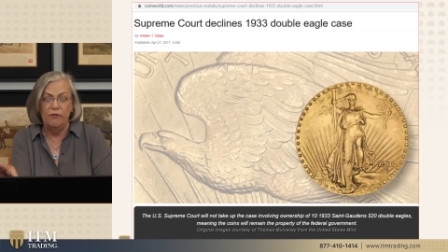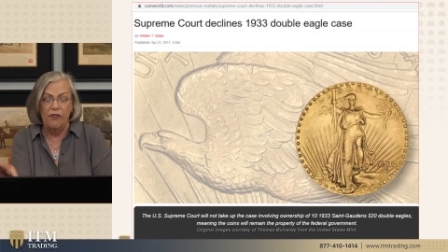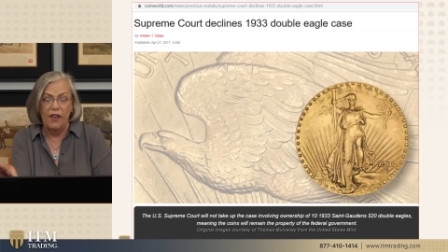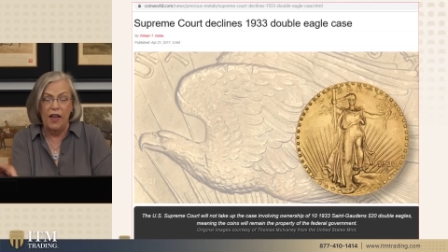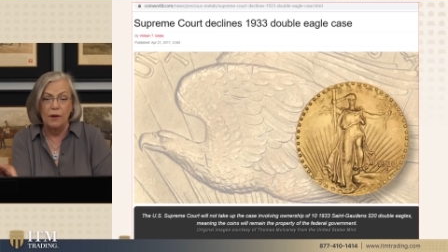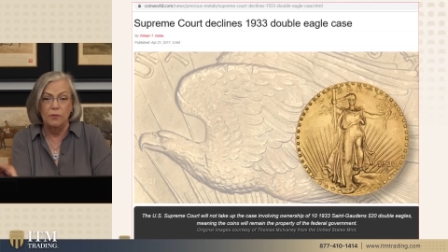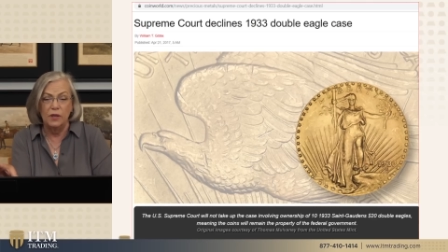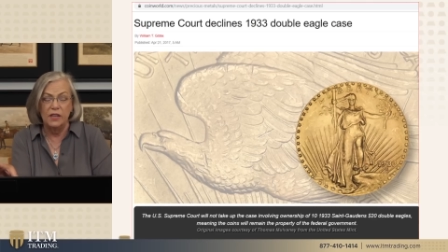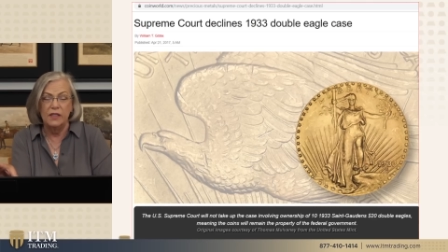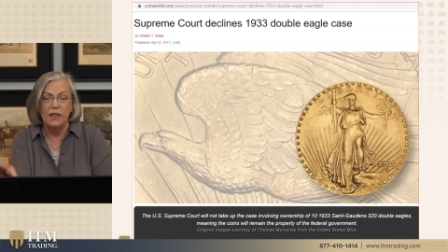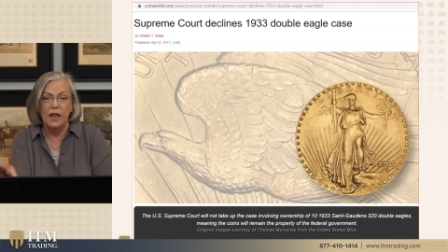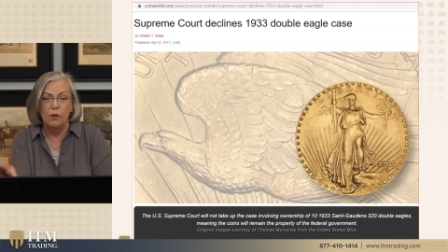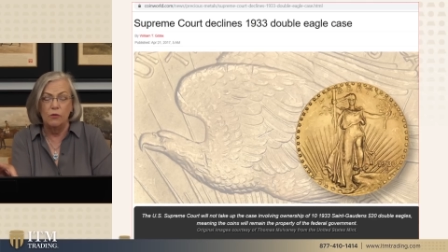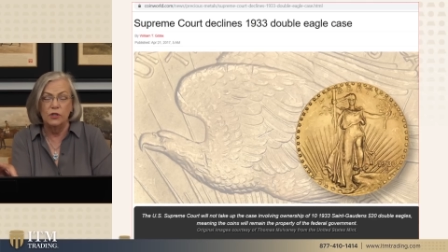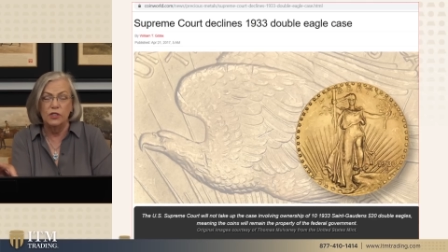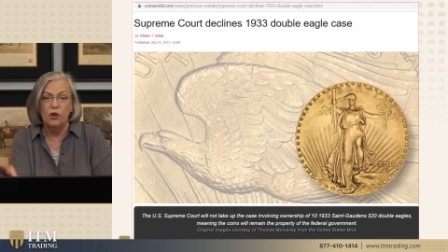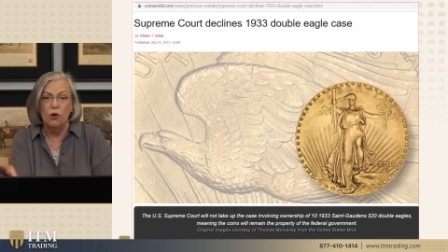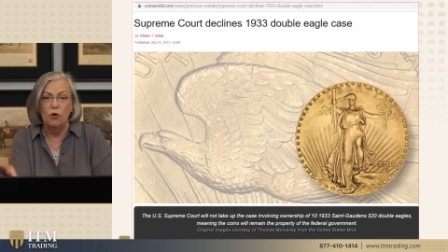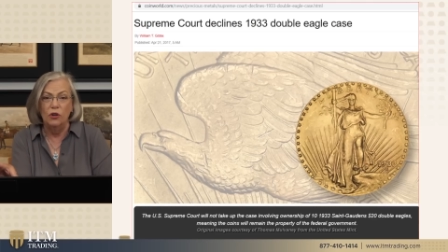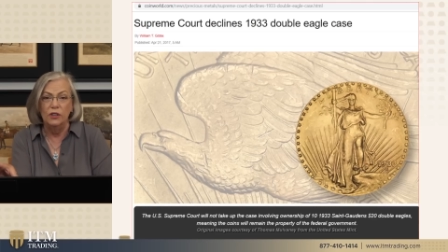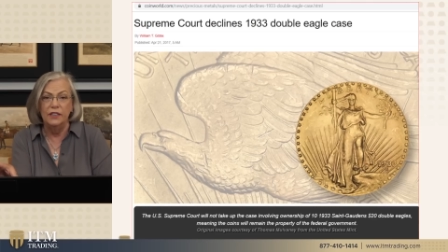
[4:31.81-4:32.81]
family that
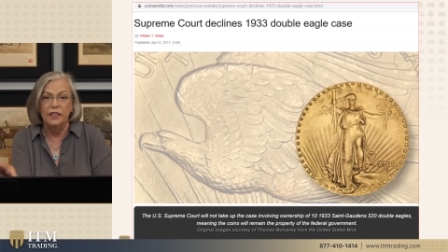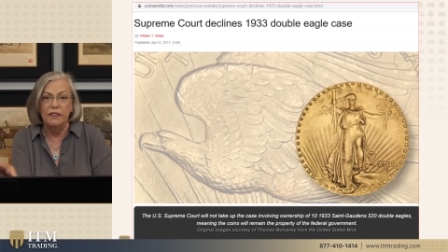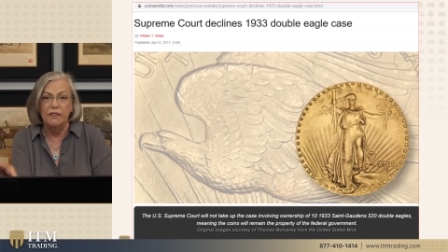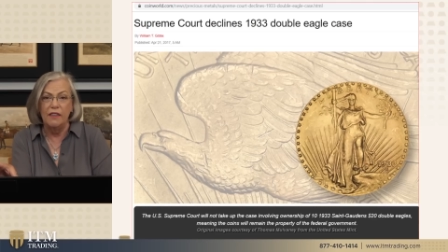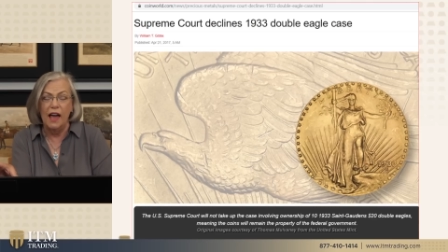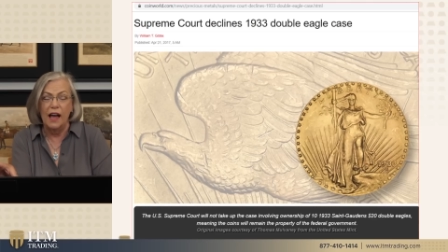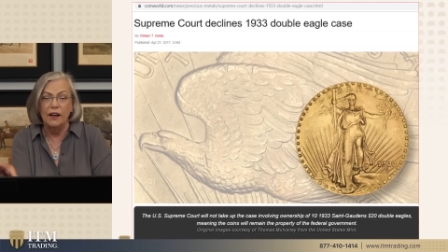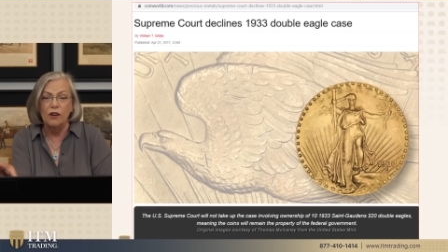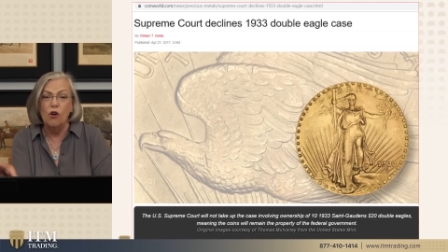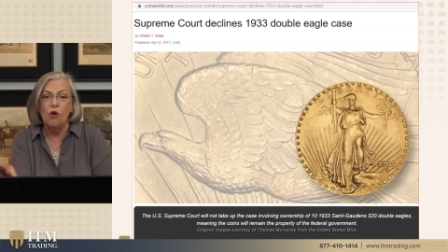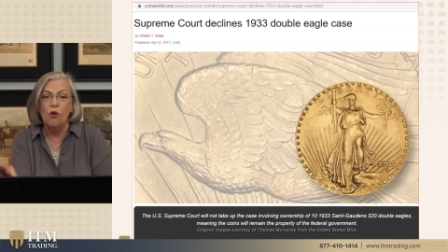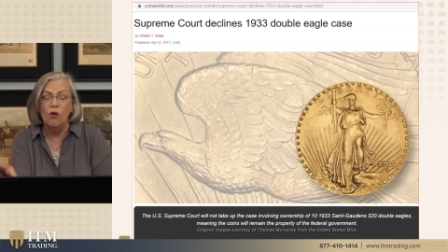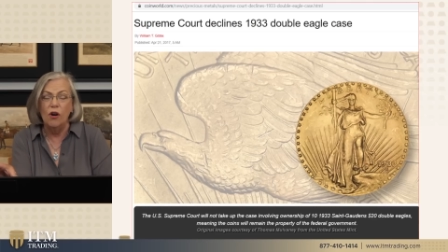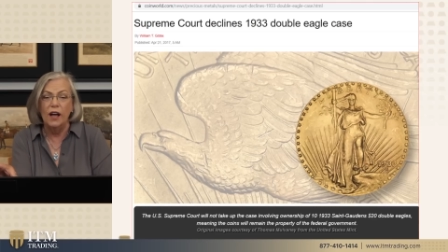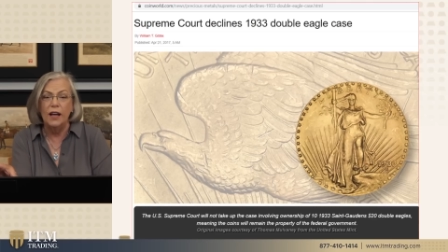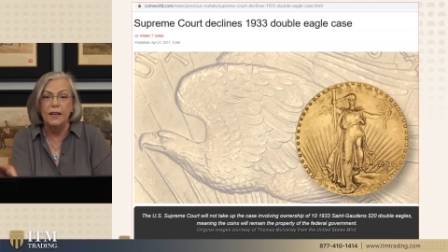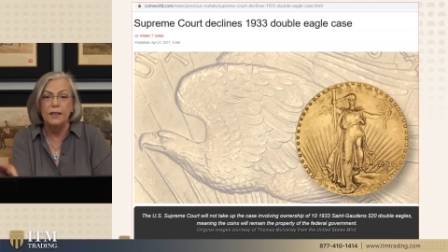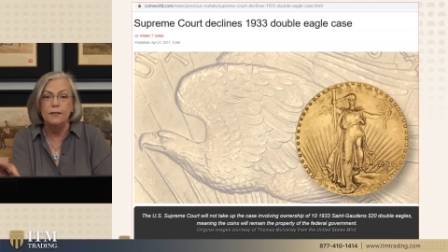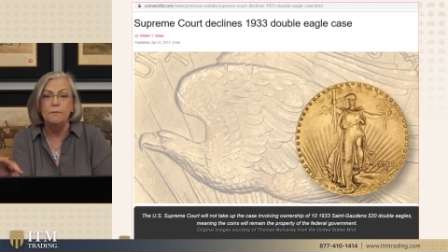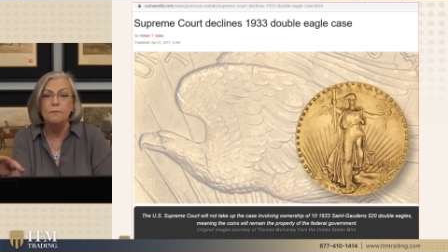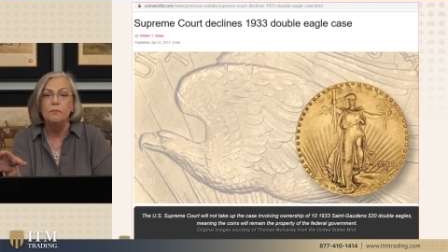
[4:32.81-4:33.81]
was holding that
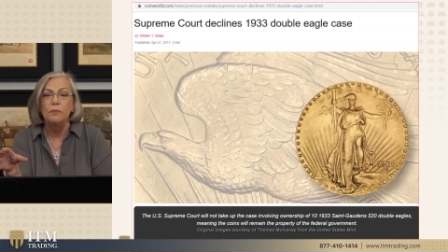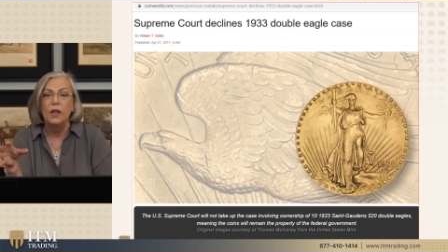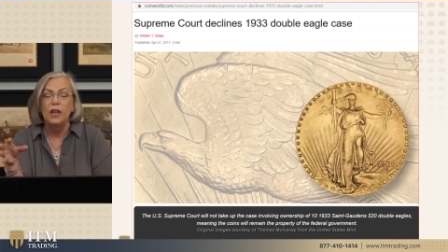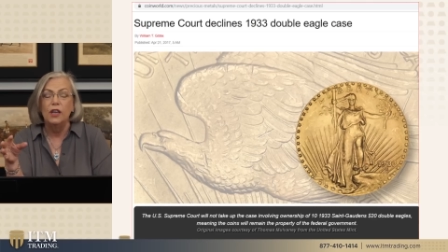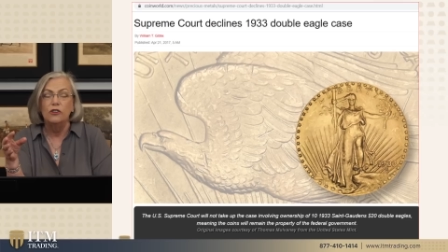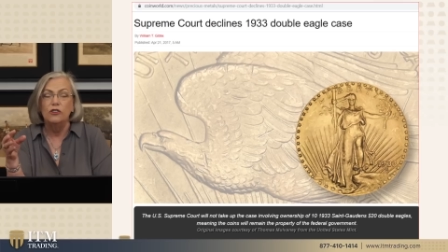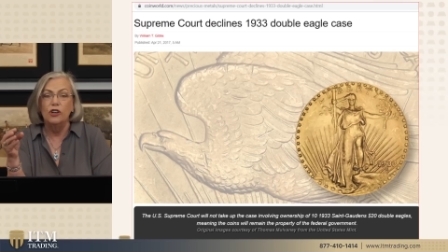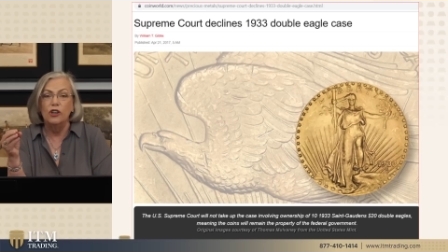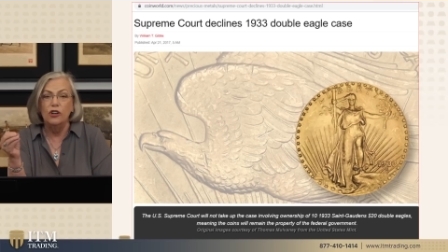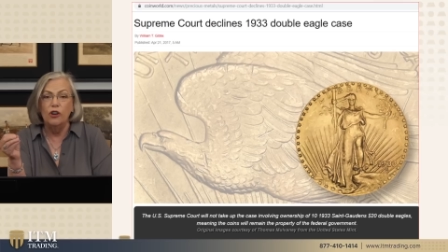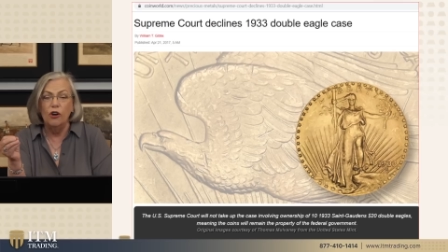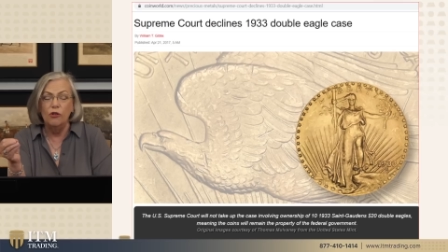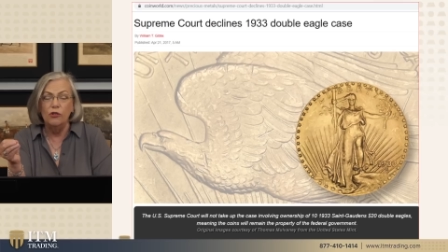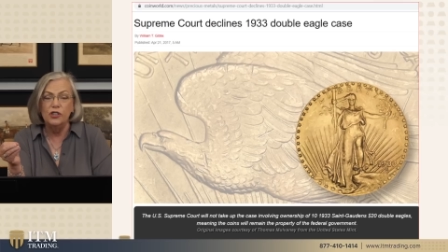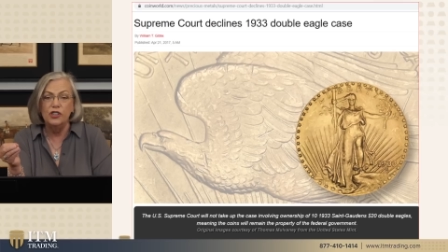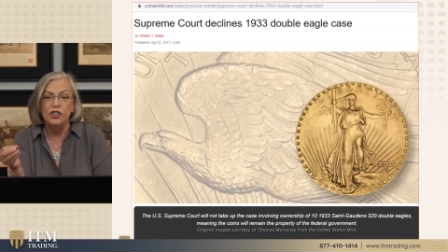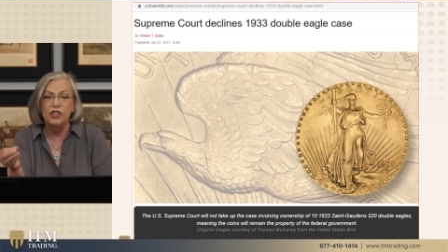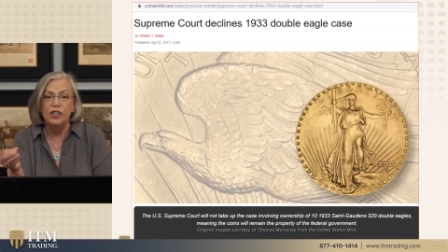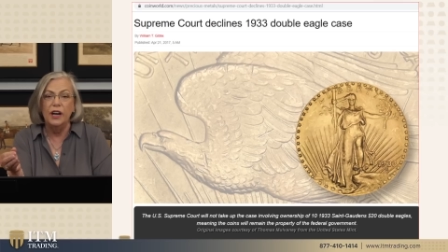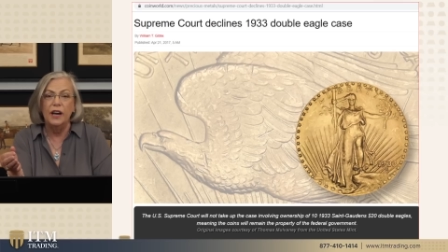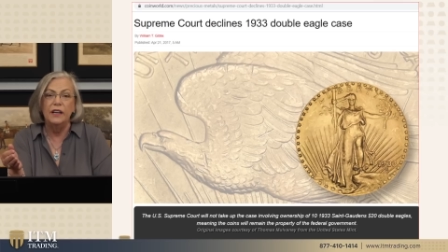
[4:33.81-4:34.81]
coin
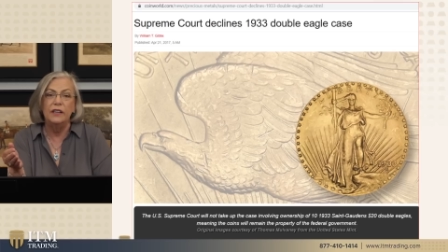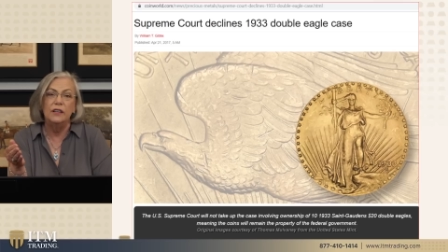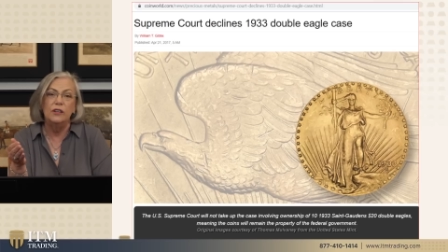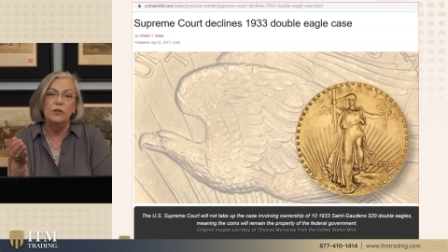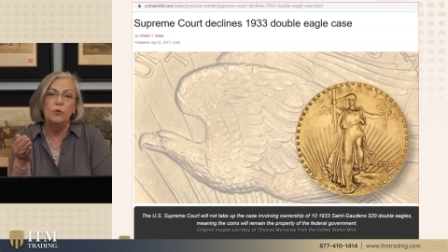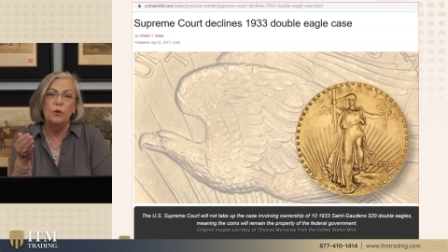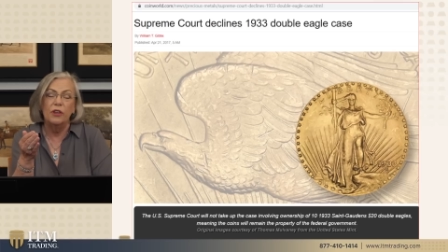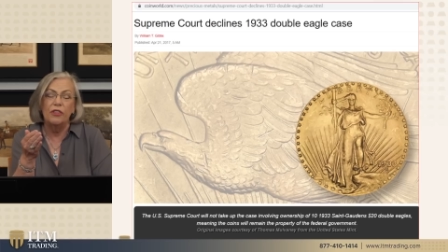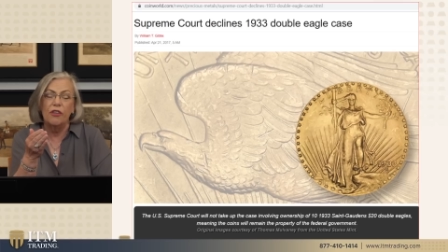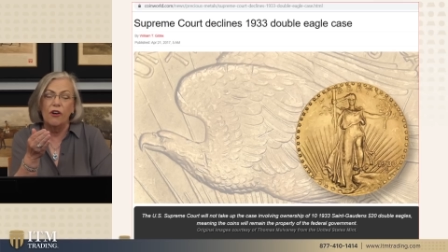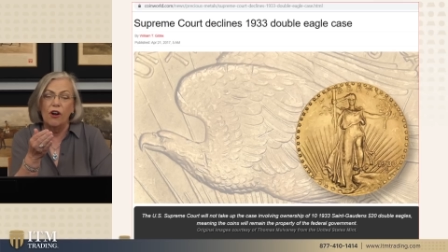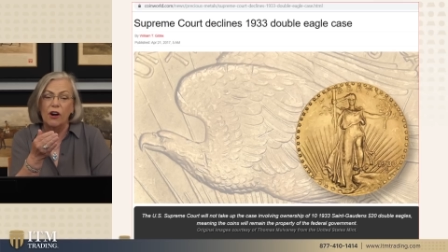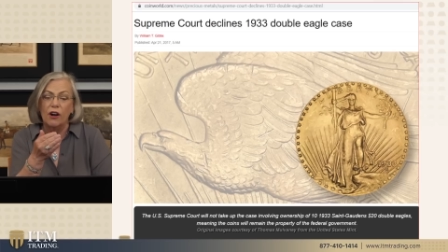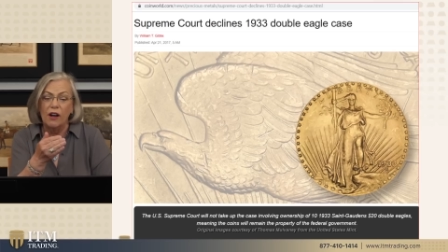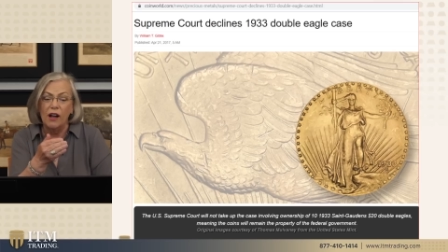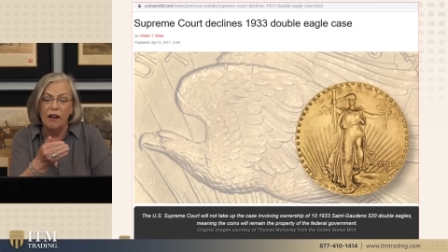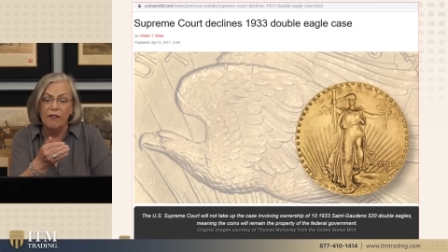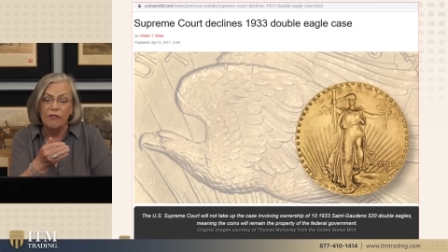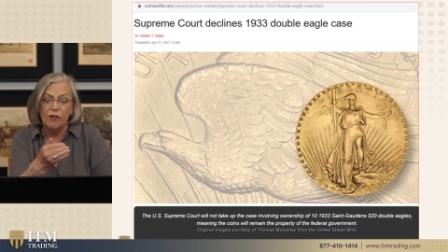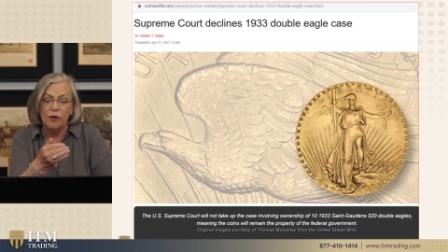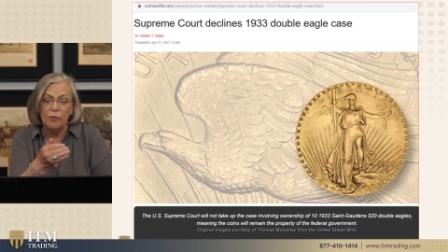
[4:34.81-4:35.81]
negotiated with our
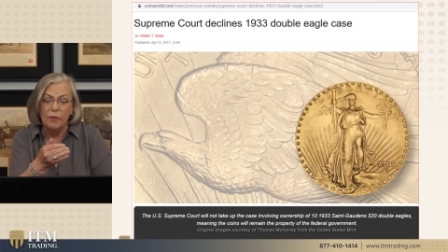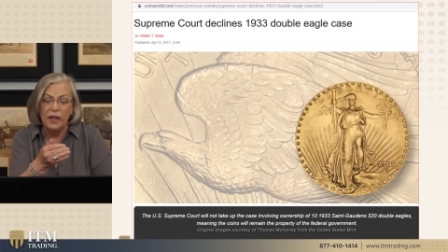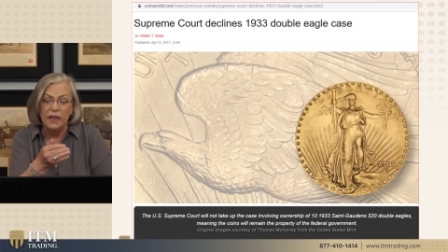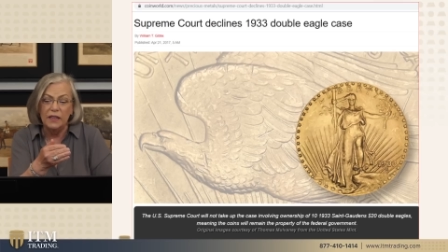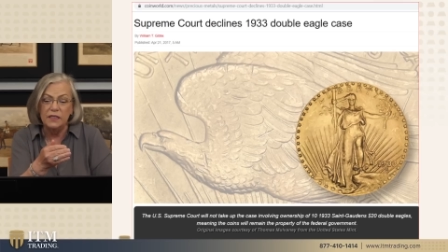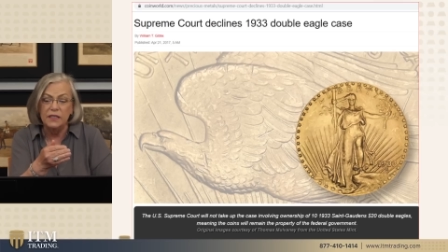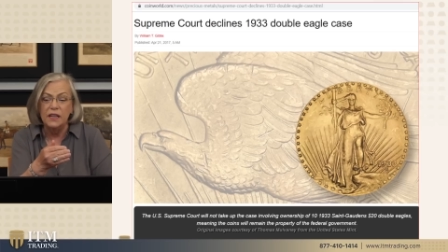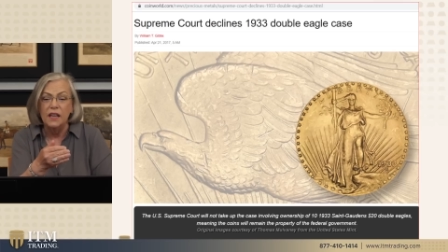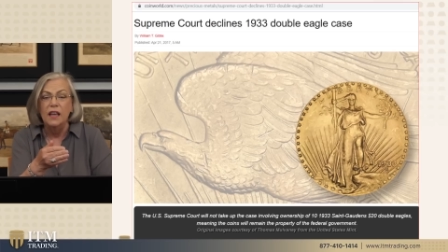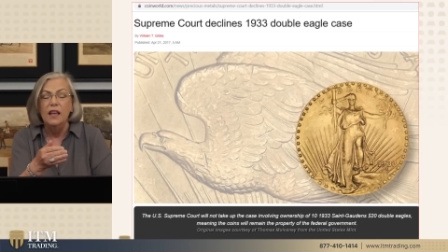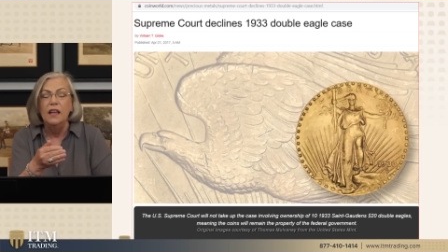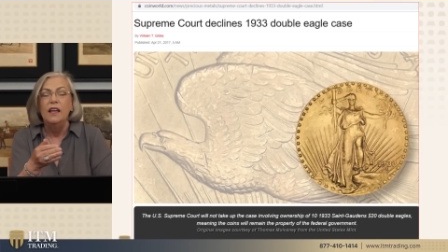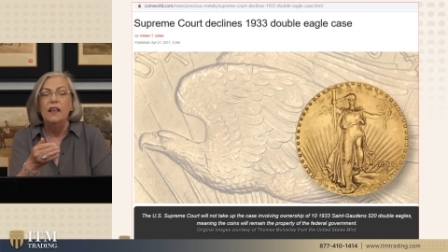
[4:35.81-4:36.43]
government